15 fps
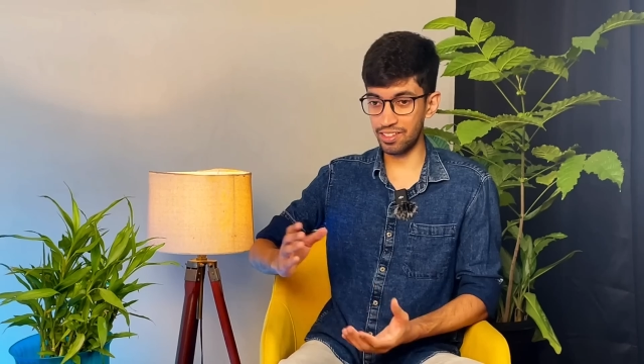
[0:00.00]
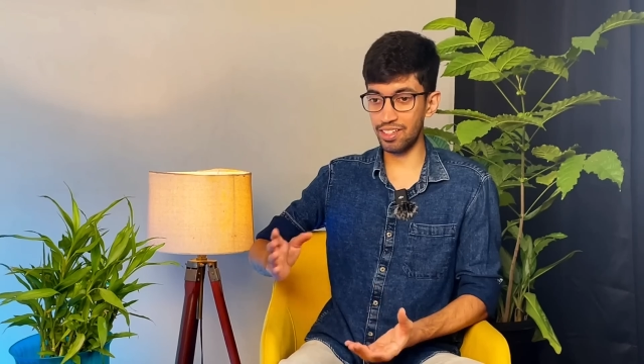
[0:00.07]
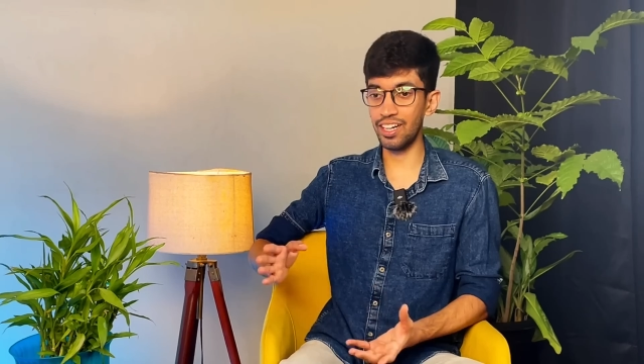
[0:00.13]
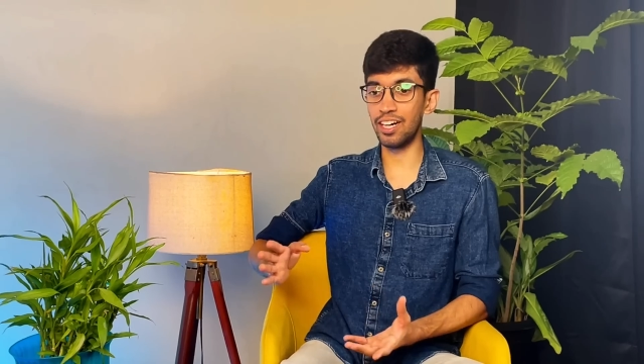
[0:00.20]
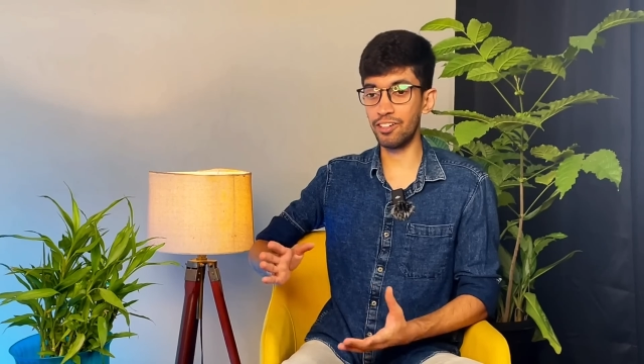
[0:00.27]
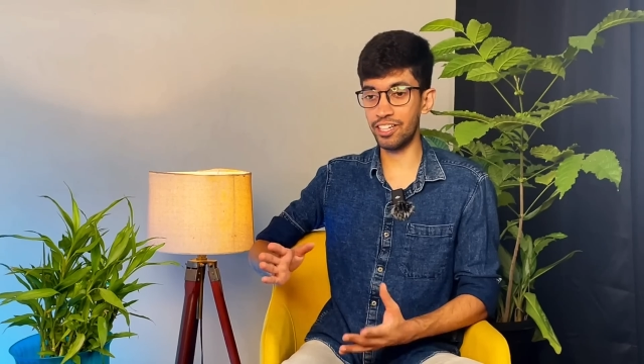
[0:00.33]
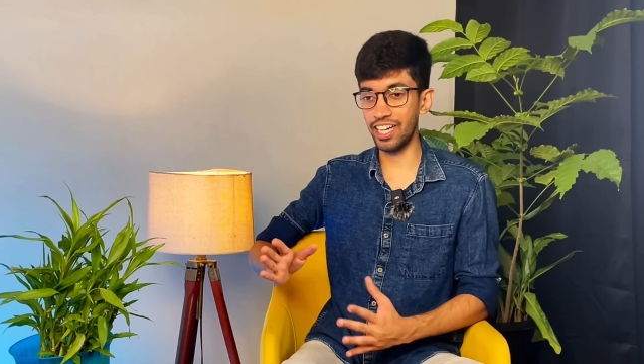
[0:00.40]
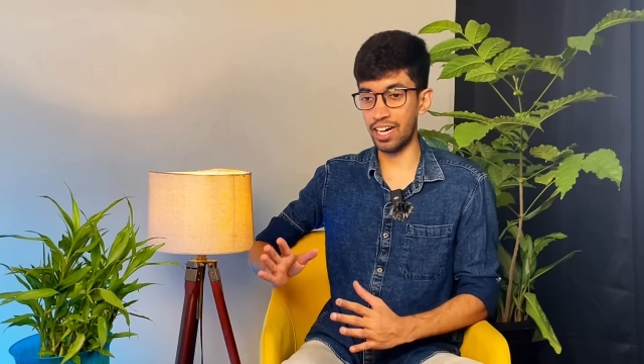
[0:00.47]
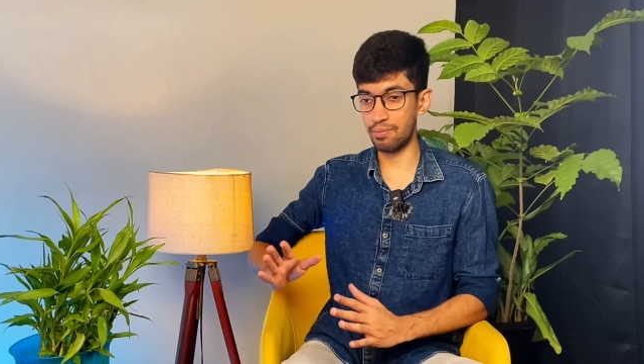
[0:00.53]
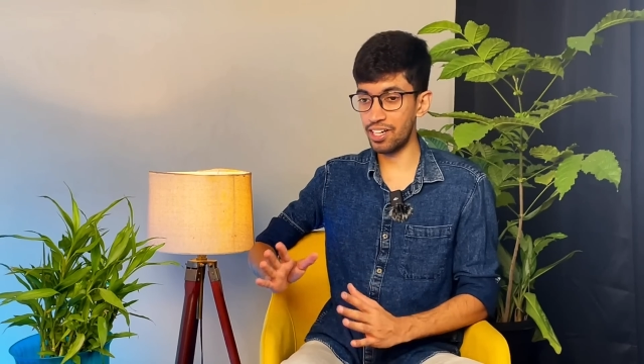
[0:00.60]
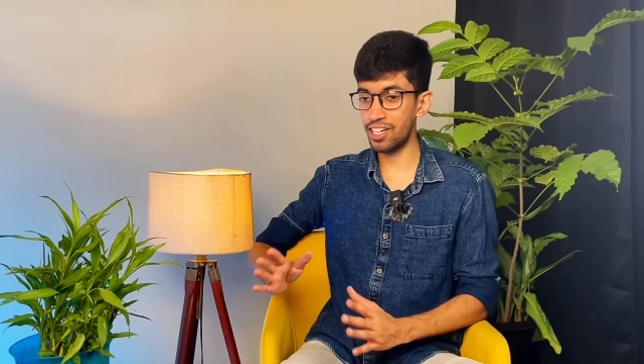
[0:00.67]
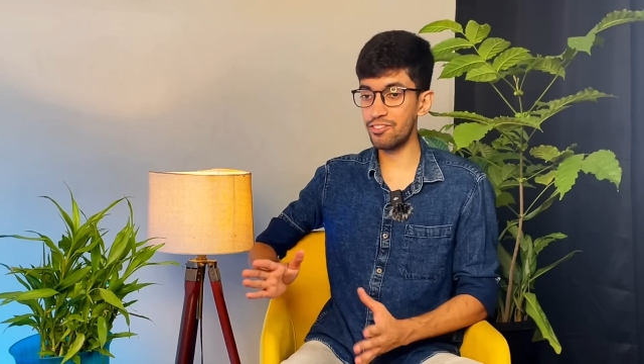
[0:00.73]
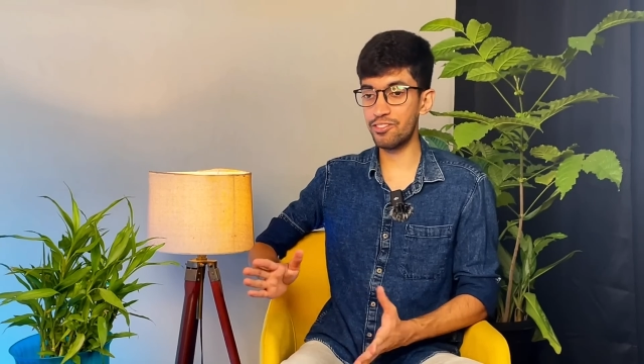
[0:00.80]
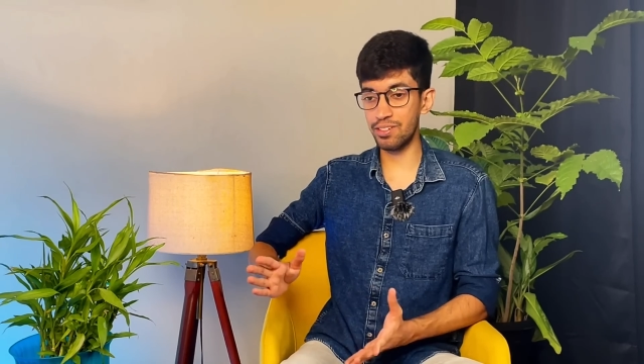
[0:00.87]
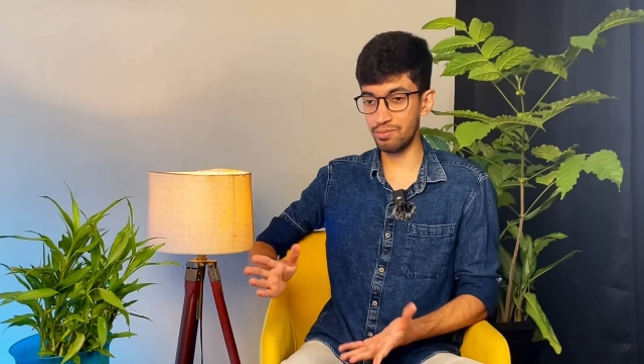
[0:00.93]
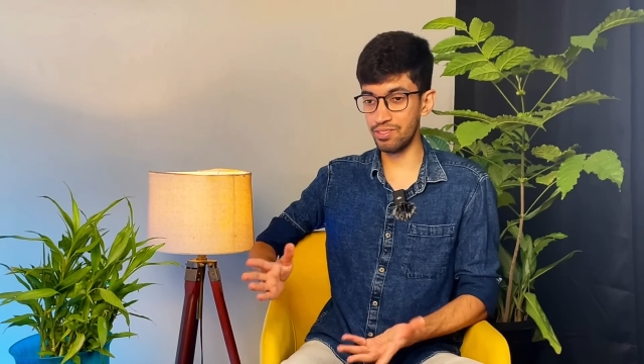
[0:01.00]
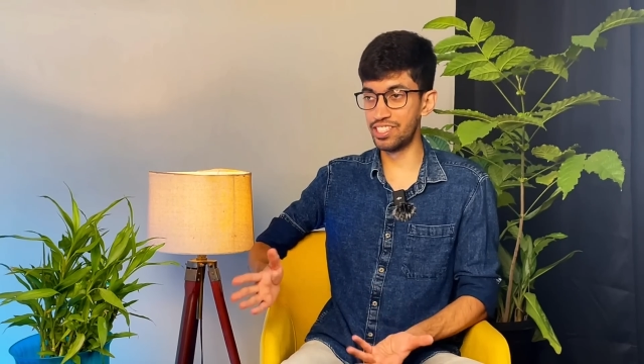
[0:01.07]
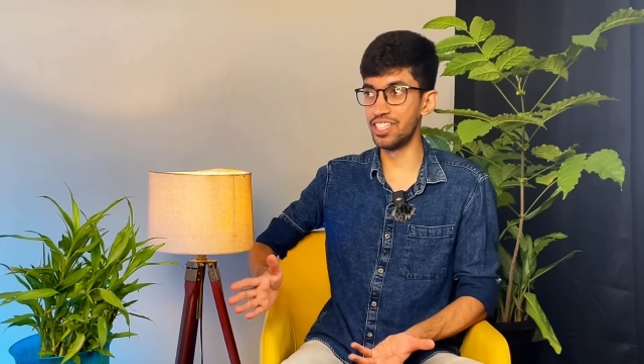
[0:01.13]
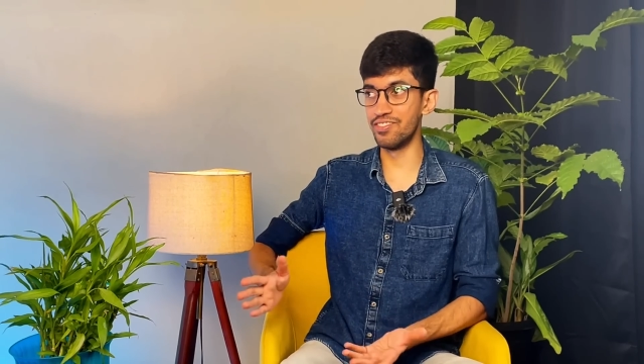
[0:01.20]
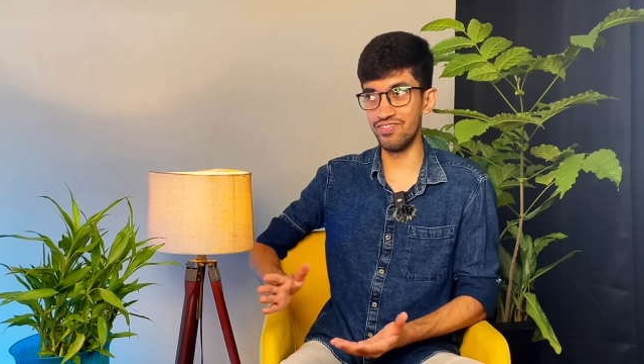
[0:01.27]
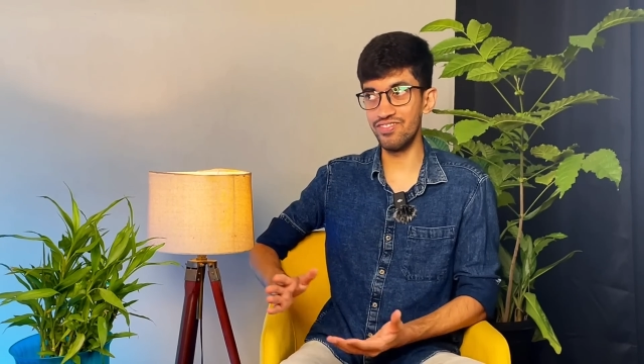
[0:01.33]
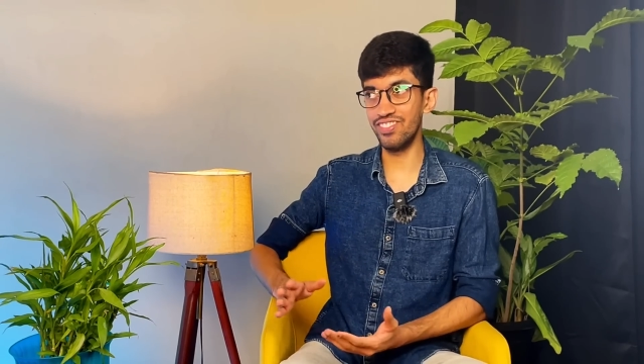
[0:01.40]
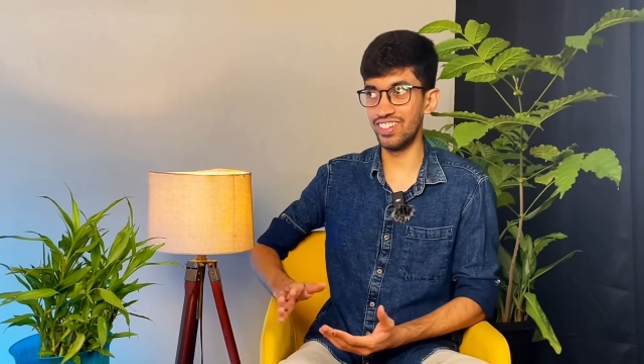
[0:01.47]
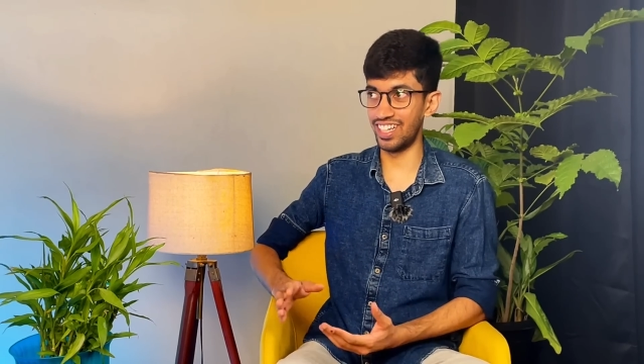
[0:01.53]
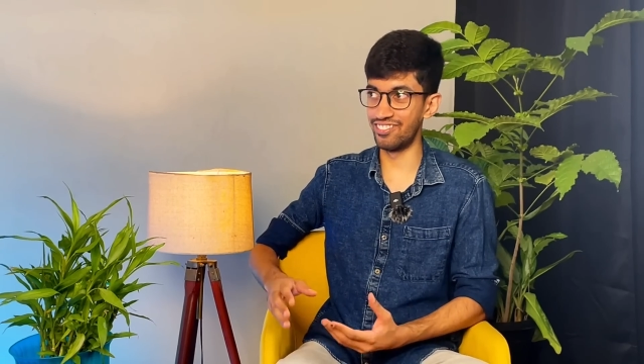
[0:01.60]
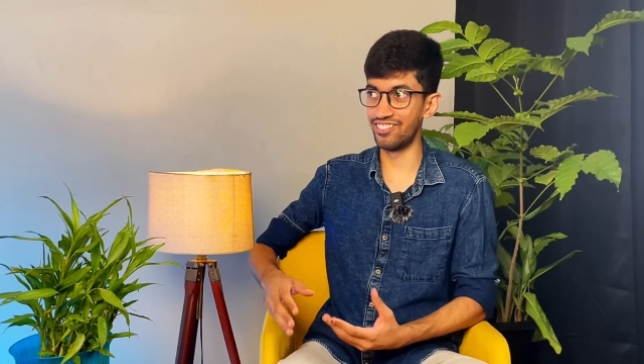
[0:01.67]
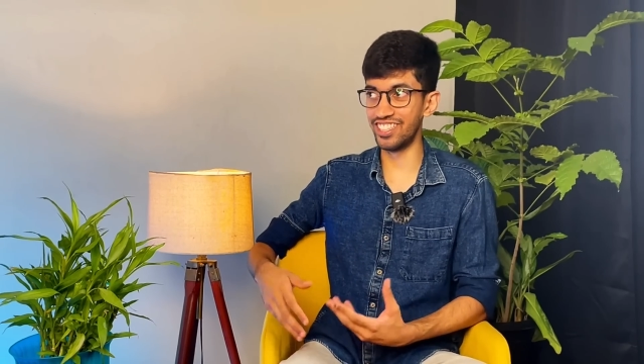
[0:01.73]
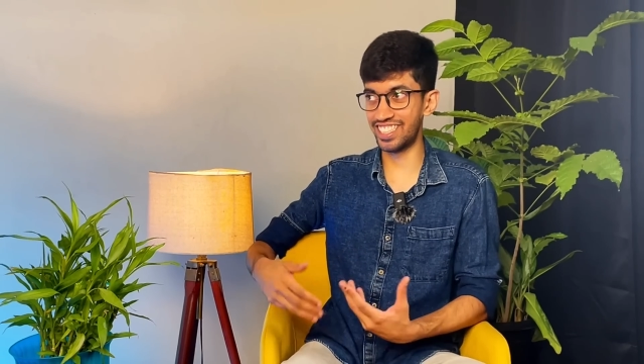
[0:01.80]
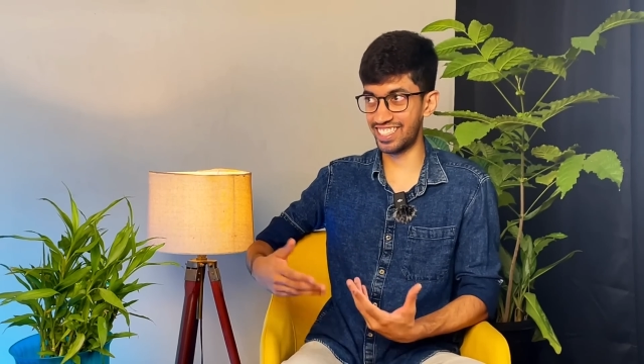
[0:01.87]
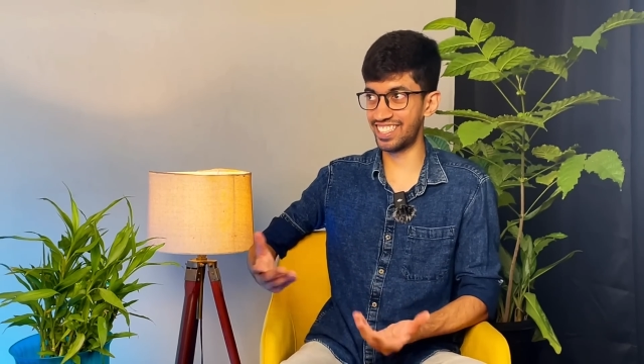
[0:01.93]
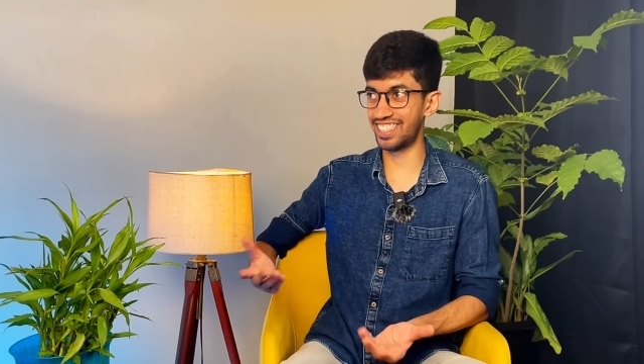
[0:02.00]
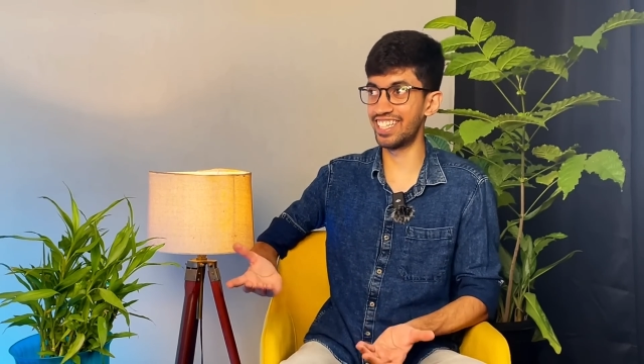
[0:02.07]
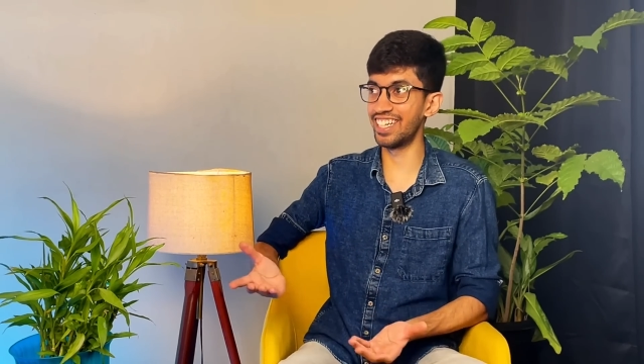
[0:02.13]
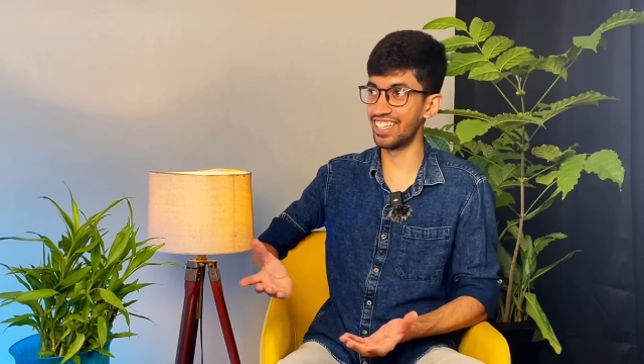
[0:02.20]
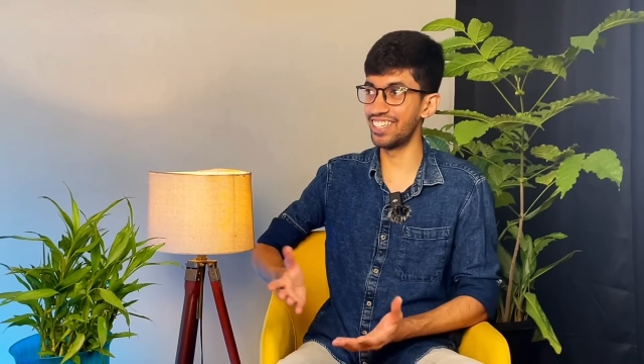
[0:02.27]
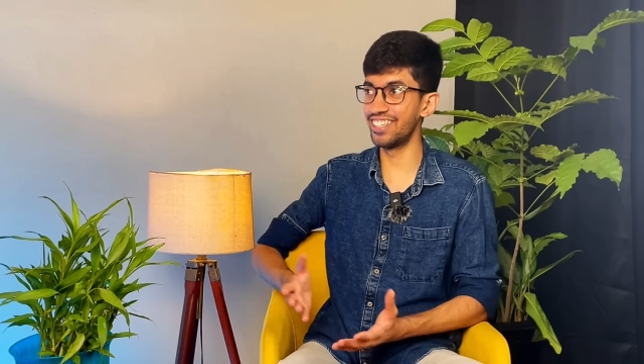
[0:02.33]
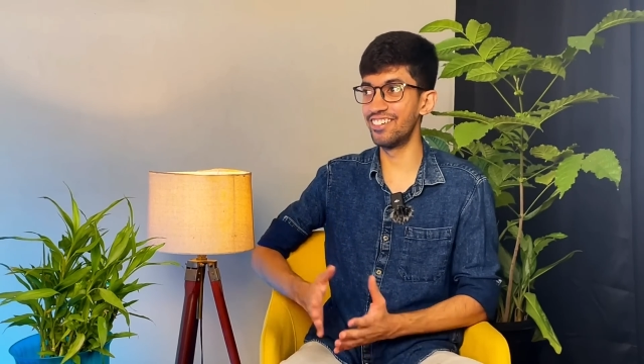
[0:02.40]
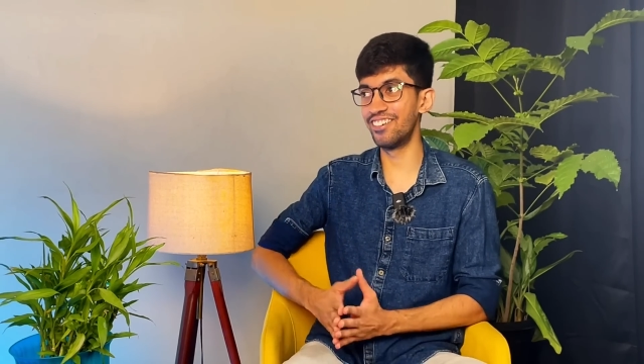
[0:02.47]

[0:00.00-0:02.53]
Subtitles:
okay, apart from gym, which you